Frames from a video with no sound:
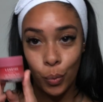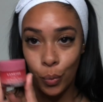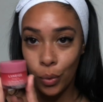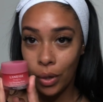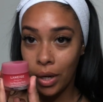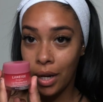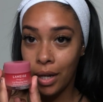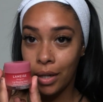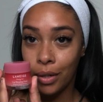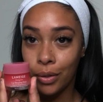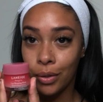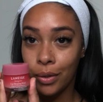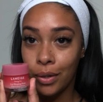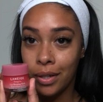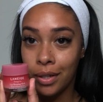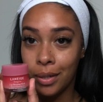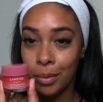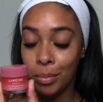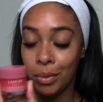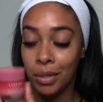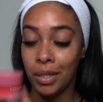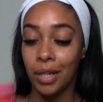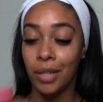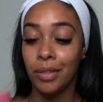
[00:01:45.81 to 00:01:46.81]
I don't know how to
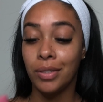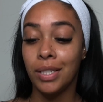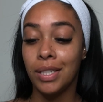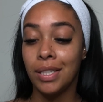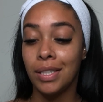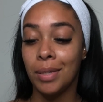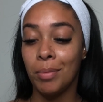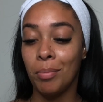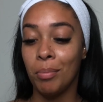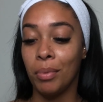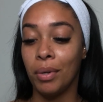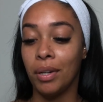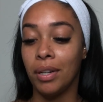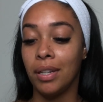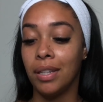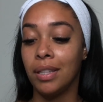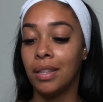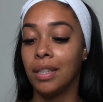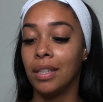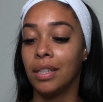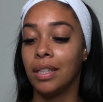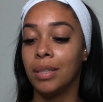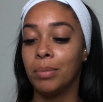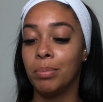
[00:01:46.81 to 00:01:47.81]
pronounce it, but the
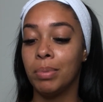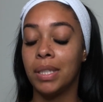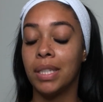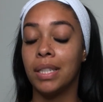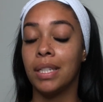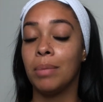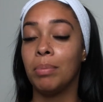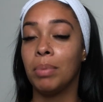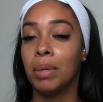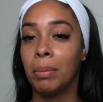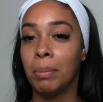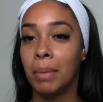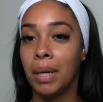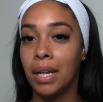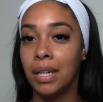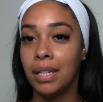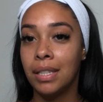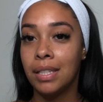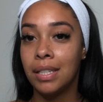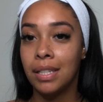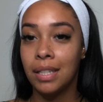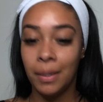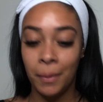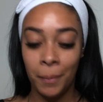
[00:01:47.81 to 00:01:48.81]
lip sleeping
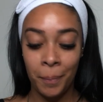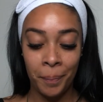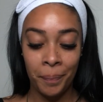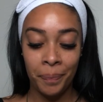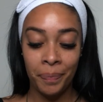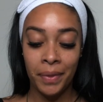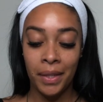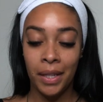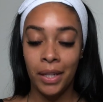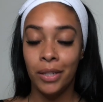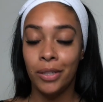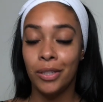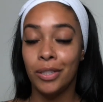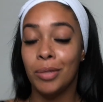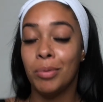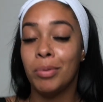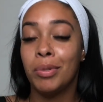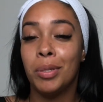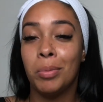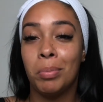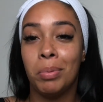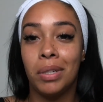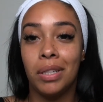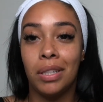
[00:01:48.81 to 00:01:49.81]
mask. You're supposed
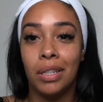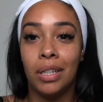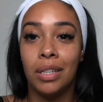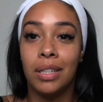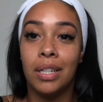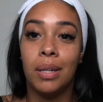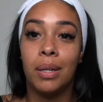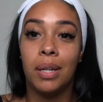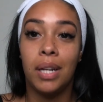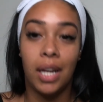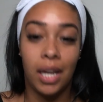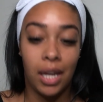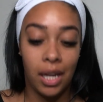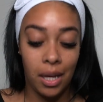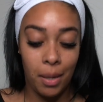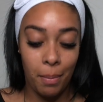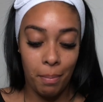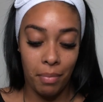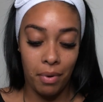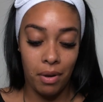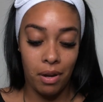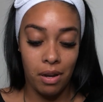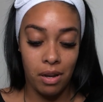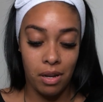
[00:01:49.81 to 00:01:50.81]
to put it on at night,
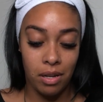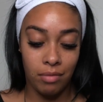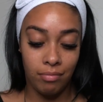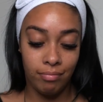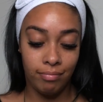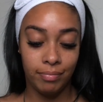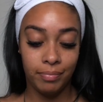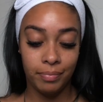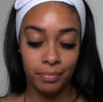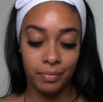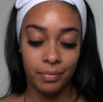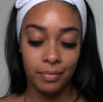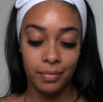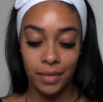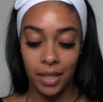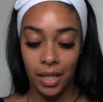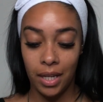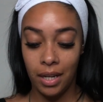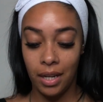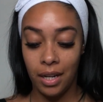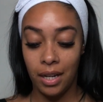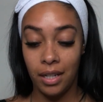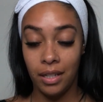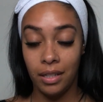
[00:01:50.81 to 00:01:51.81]
but
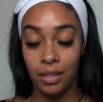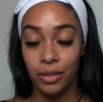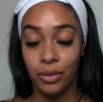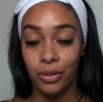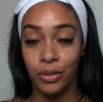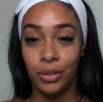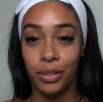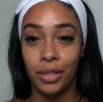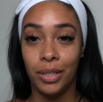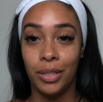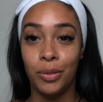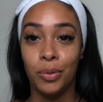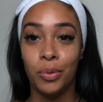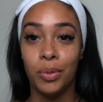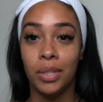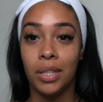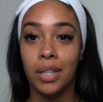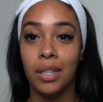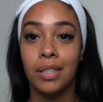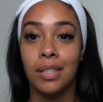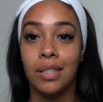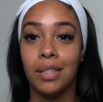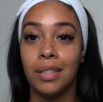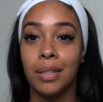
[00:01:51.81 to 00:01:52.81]
I literally use it
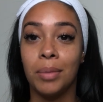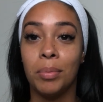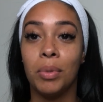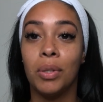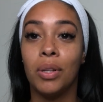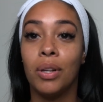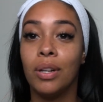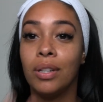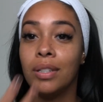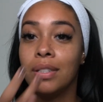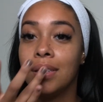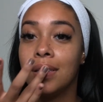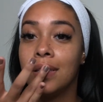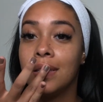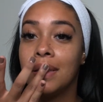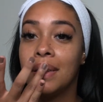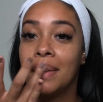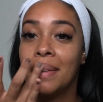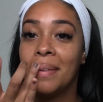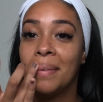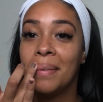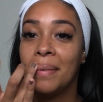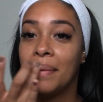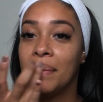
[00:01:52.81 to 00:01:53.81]
as a lip gloss
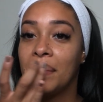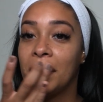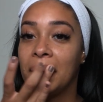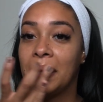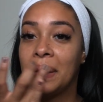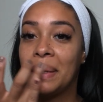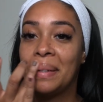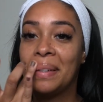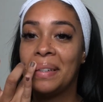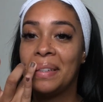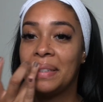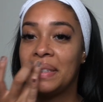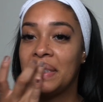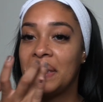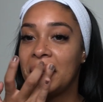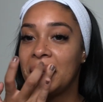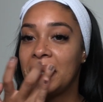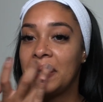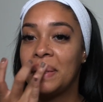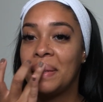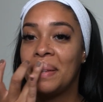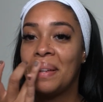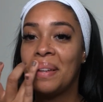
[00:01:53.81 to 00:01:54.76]
because